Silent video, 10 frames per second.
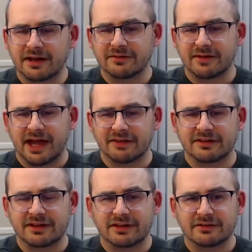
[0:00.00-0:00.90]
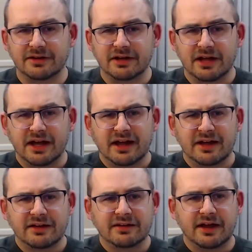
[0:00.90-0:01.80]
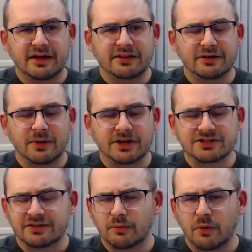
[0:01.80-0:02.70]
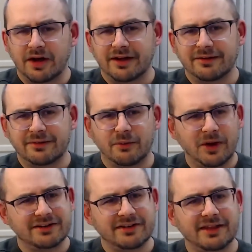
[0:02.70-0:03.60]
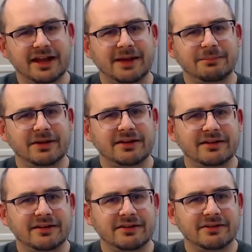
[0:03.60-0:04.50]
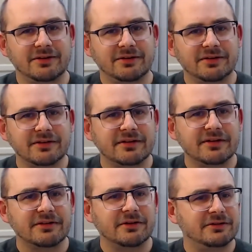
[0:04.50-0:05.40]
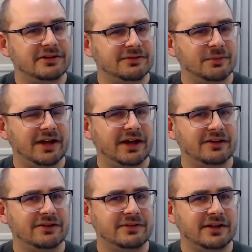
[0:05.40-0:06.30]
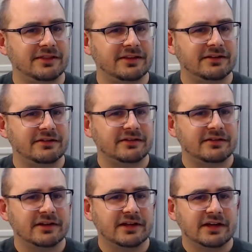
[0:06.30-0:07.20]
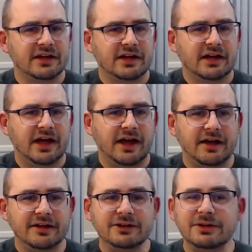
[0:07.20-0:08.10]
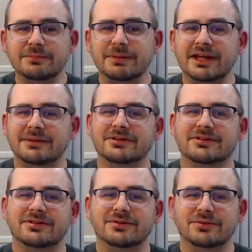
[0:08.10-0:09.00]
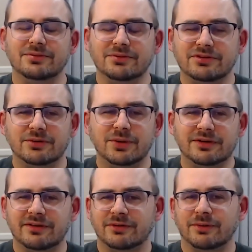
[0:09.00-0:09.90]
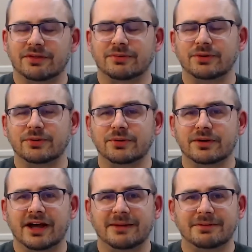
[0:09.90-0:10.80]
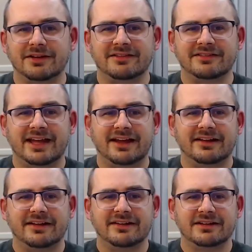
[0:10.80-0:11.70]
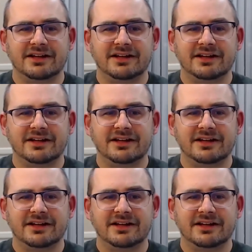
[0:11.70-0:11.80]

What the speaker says: kind of asking the questions like why did that happen? Is there a different way I could have done things? You need to be able to quickly sort through complex data,